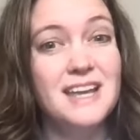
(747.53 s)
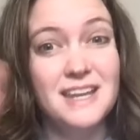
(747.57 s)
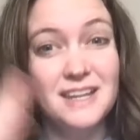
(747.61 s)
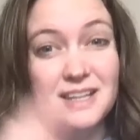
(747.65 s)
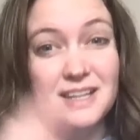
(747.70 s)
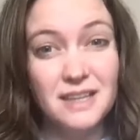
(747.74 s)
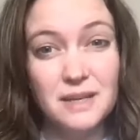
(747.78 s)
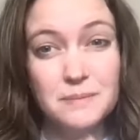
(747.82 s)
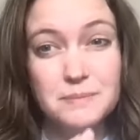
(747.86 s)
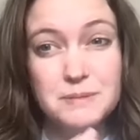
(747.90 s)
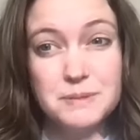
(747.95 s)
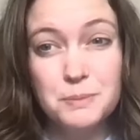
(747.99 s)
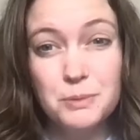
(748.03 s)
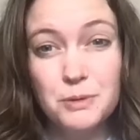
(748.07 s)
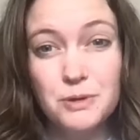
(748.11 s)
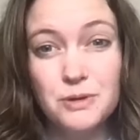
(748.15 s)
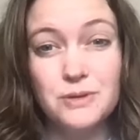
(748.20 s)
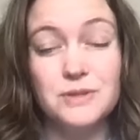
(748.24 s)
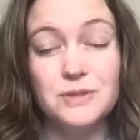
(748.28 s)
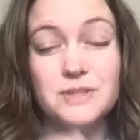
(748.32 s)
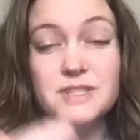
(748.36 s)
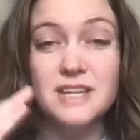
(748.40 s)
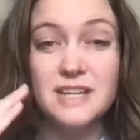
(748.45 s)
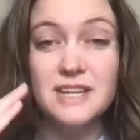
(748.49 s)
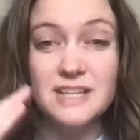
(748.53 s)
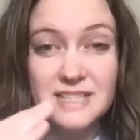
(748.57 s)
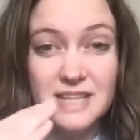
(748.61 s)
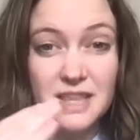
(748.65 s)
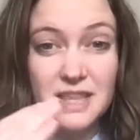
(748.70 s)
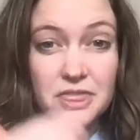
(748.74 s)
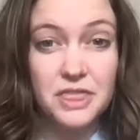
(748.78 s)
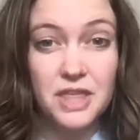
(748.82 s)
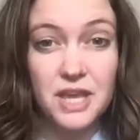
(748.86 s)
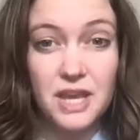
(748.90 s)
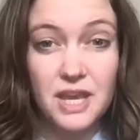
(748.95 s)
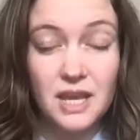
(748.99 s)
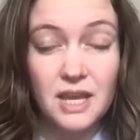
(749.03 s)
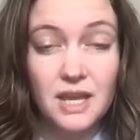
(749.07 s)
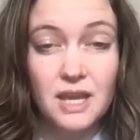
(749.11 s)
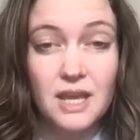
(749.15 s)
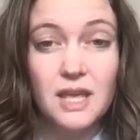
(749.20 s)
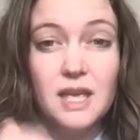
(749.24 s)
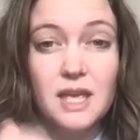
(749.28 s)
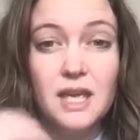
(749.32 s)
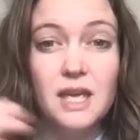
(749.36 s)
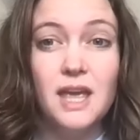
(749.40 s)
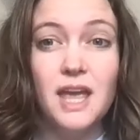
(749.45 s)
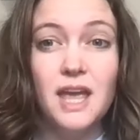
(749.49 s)
Eclipse portals, it's a
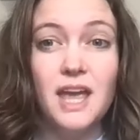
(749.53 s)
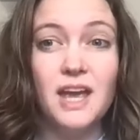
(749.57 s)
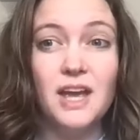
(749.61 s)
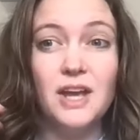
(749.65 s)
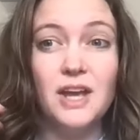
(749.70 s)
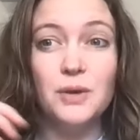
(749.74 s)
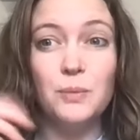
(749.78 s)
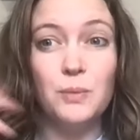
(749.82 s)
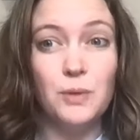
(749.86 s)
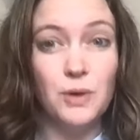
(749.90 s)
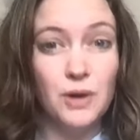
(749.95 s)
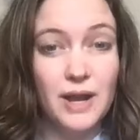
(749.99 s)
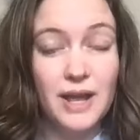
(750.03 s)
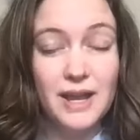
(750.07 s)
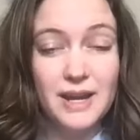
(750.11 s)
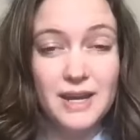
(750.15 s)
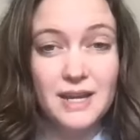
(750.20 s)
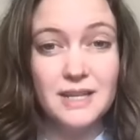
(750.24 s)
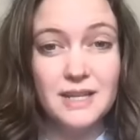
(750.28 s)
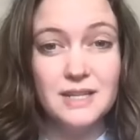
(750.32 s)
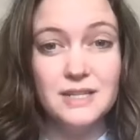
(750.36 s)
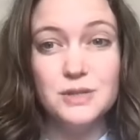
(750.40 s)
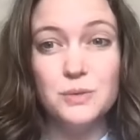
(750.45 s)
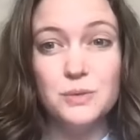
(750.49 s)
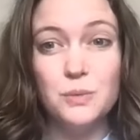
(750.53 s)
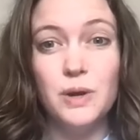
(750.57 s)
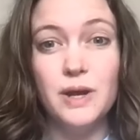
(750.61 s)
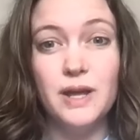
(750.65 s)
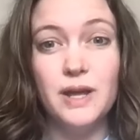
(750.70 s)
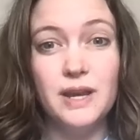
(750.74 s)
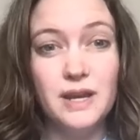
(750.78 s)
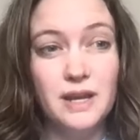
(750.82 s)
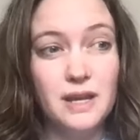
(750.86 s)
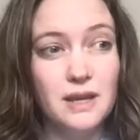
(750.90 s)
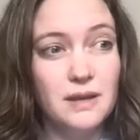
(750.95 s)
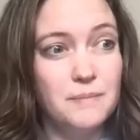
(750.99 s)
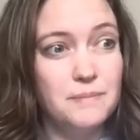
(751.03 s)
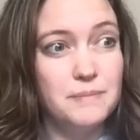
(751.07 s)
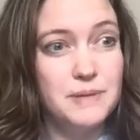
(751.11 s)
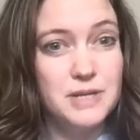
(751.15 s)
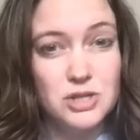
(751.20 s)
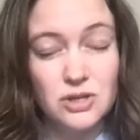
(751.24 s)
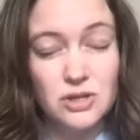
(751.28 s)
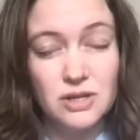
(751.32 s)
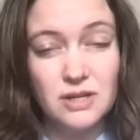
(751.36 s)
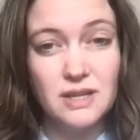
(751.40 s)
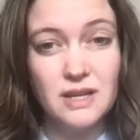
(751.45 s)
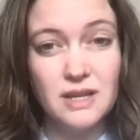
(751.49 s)
thing, and we're heading into one.
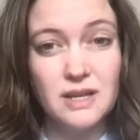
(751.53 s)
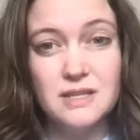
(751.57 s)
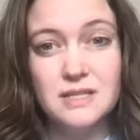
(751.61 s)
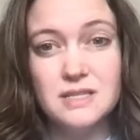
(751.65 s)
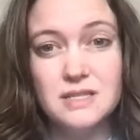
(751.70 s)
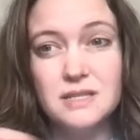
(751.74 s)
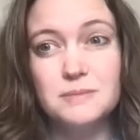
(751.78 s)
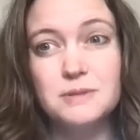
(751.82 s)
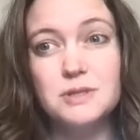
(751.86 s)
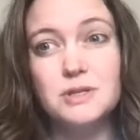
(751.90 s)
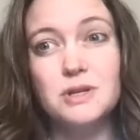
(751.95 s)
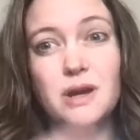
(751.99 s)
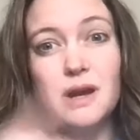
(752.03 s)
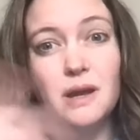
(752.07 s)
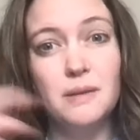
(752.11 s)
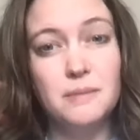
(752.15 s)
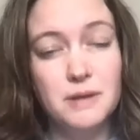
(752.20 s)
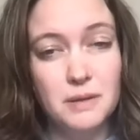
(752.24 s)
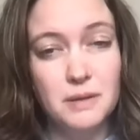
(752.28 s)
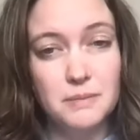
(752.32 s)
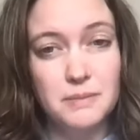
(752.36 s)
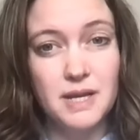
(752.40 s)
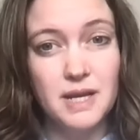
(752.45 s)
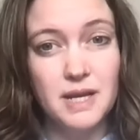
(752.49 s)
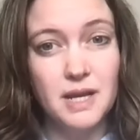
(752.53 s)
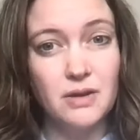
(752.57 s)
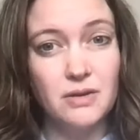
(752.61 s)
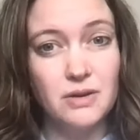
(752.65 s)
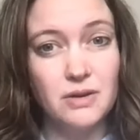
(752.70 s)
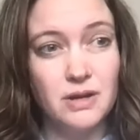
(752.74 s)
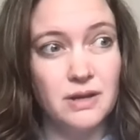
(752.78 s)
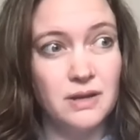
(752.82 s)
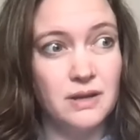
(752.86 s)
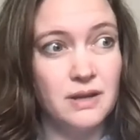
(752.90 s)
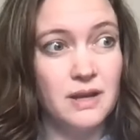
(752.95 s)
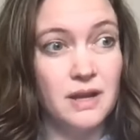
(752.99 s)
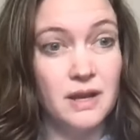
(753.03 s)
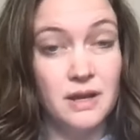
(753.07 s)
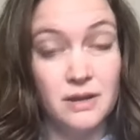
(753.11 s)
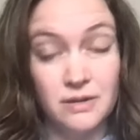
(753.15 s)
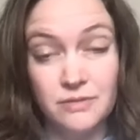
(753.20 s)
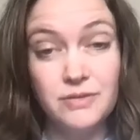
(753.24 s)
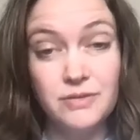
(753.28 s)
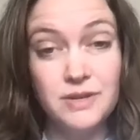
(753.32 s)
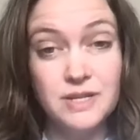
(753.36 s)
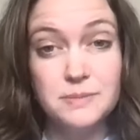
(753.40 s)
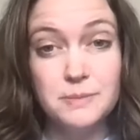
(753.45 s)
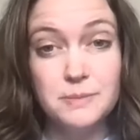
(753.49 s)
Be sure to like and subscribe. Come hang out on, uh,
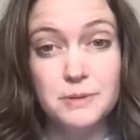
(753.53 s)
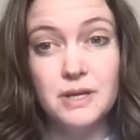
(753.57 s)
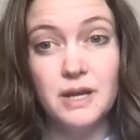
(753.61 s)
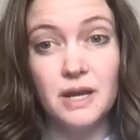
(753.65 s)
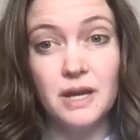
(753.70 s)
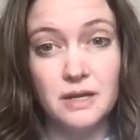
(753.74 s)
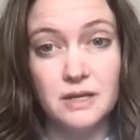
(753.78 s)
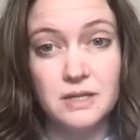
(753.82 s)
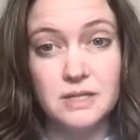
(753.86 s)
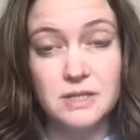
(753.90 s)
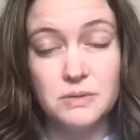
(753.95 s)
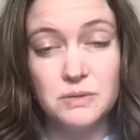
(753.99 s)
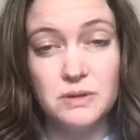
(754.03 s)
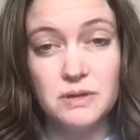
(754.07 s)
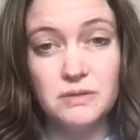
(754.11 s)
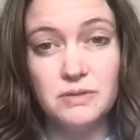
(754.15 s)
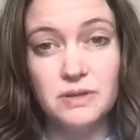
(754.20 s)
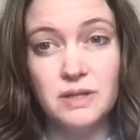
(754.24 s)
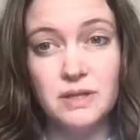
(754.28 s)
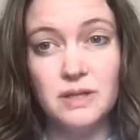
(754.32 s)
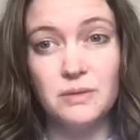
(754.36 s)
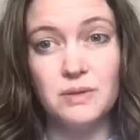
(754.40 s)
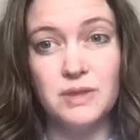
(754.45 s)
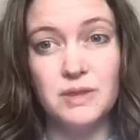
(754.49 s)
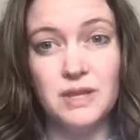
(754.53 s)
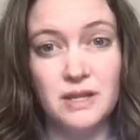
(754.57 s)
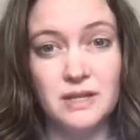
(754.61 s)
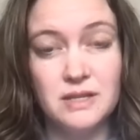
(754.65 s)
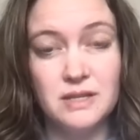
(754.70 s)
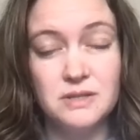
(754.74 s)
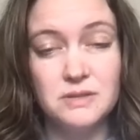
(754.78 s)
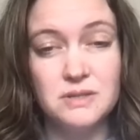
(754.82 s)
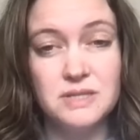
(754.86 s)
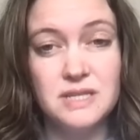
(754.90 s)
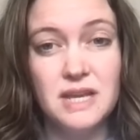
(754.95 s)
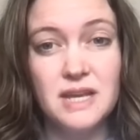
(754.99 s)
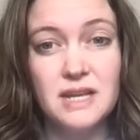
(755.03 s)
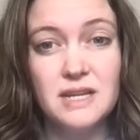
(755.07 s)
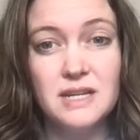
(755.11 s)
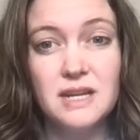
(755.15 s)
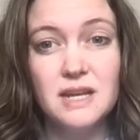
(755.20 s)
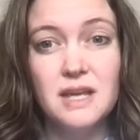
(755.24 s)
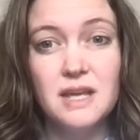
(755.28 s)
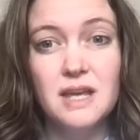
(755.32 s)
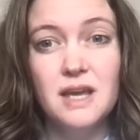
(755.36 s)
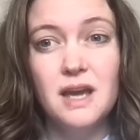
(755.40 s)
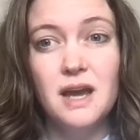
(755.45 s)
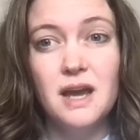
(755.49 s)
on Facebook at Intuitive Healing with Allie Duzett.
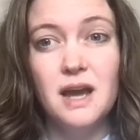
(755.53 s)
